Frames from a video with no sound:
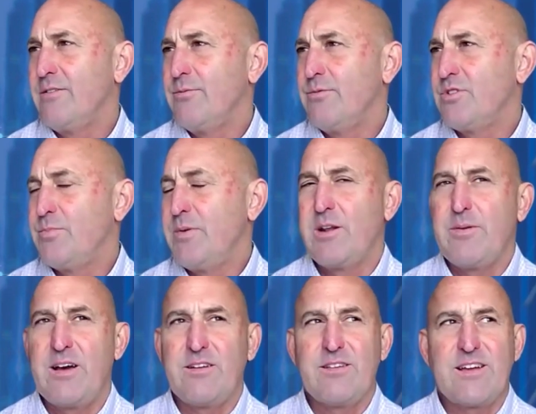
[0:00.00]
Speaking
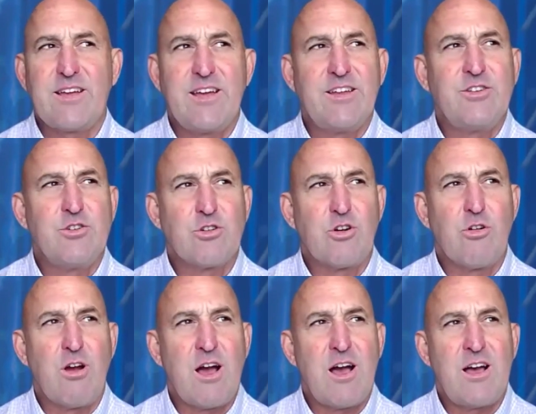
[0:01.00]
about like in your
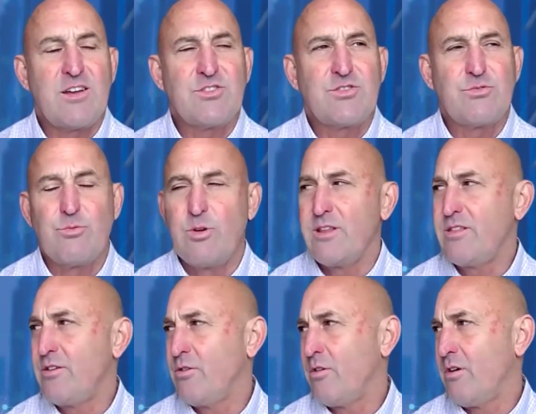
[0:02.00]
garage
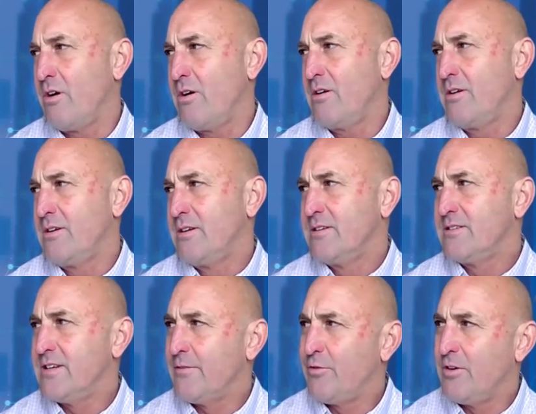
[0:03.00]
with your
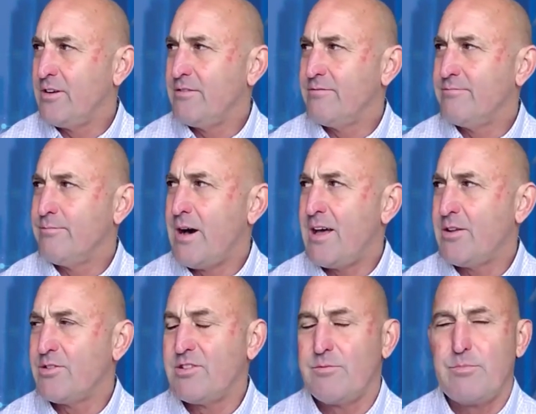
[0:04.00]
different
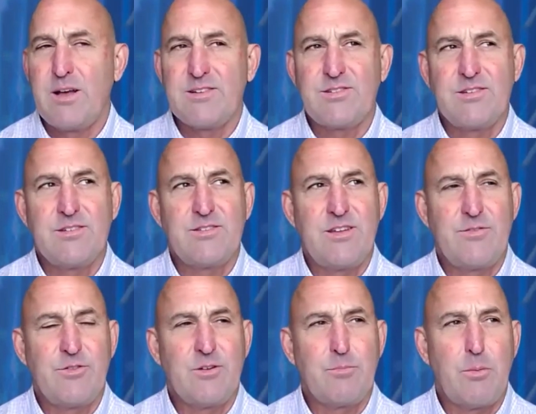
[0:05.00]
models of buses,
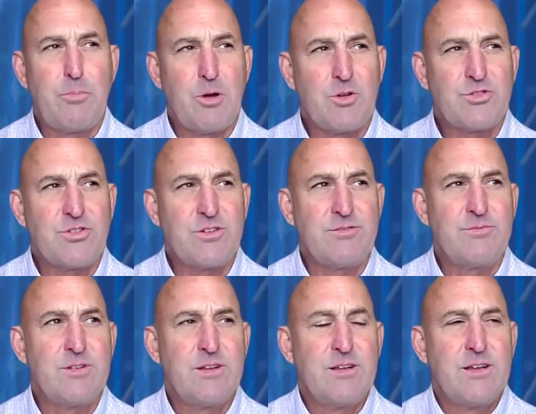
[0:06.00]
different
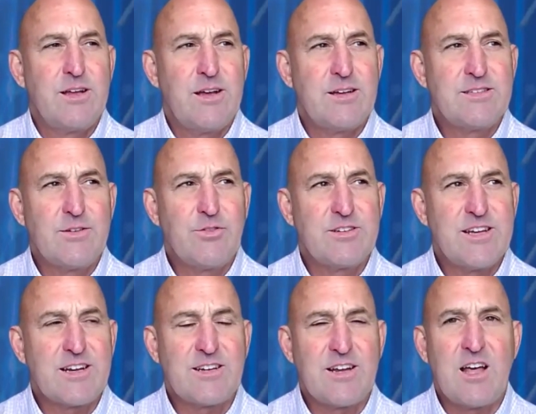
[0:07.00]
propulsion, different
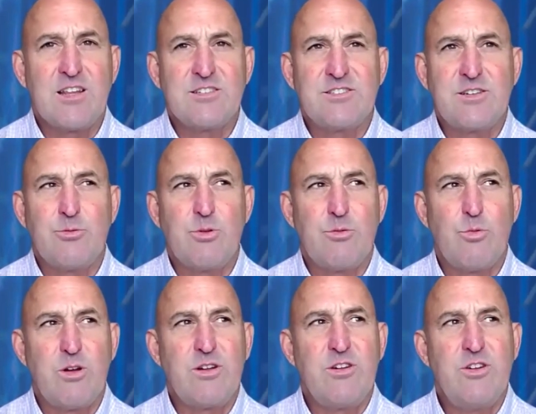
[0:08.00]
technology,
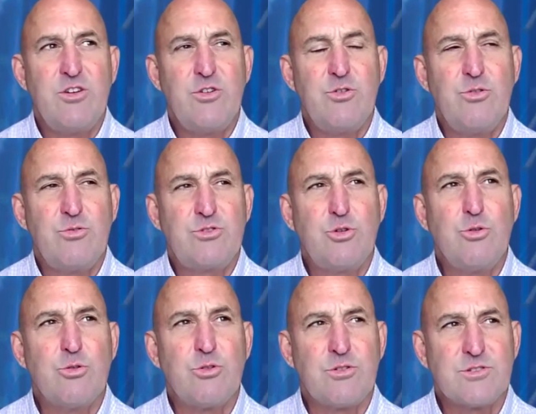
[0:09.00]
what new
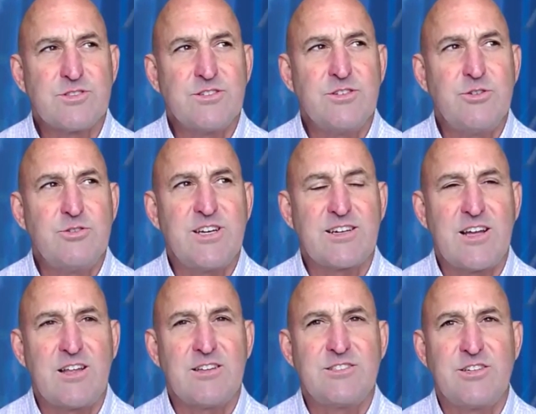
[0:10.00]
tools and new
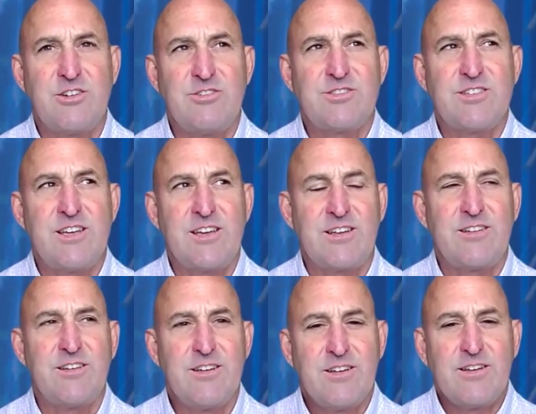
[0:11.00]
technology are you
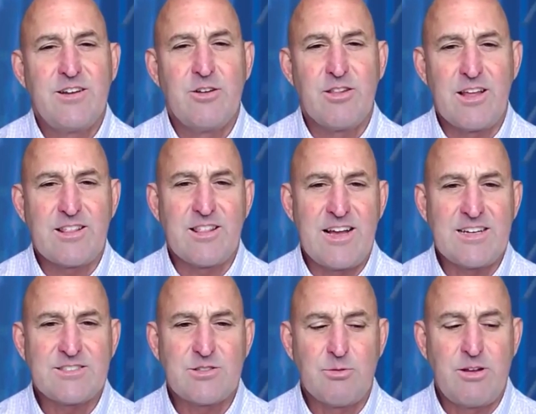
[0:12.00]
seeing, like the
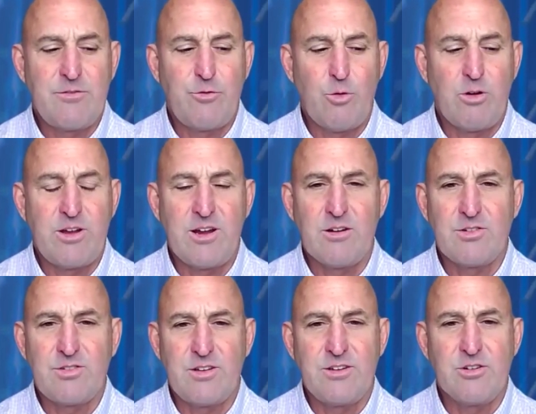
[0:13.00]
last 3, 4
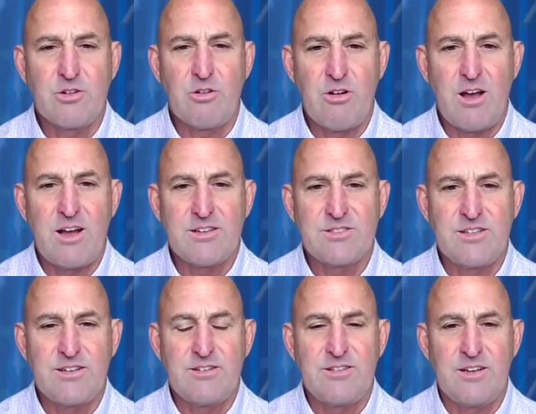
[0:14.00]
years in your garage
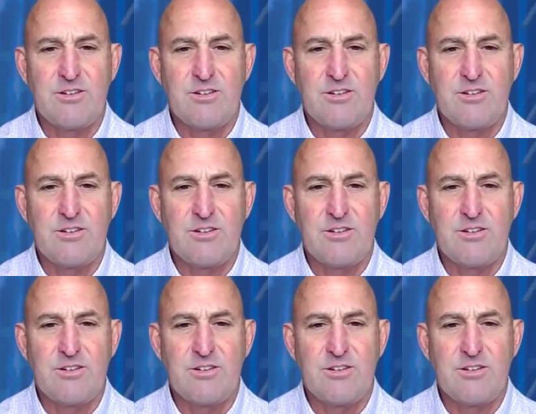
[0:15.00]
that are